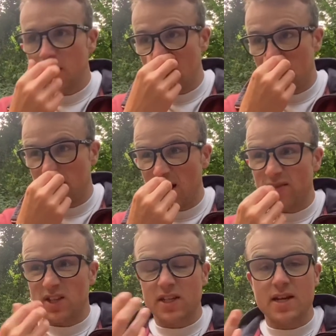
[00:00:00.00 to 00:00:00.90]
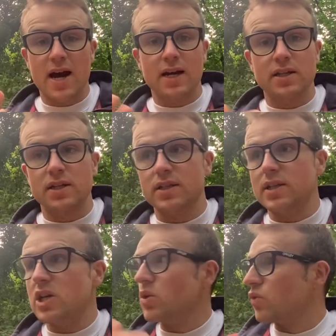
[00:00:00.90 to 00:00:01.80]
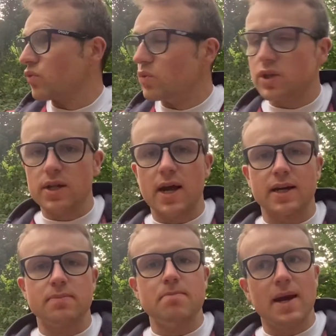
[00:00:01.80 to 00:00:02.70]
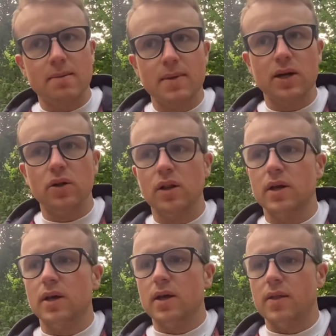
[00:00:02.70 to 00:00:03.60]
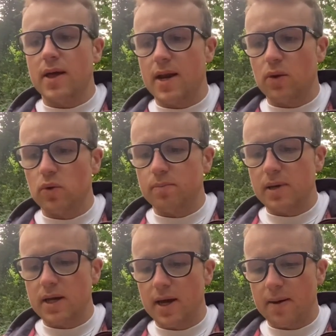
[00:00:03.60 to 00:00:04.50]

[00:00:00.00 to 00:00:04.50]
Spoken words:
and a bit of a snack to see you through to the next main meal, then it'd be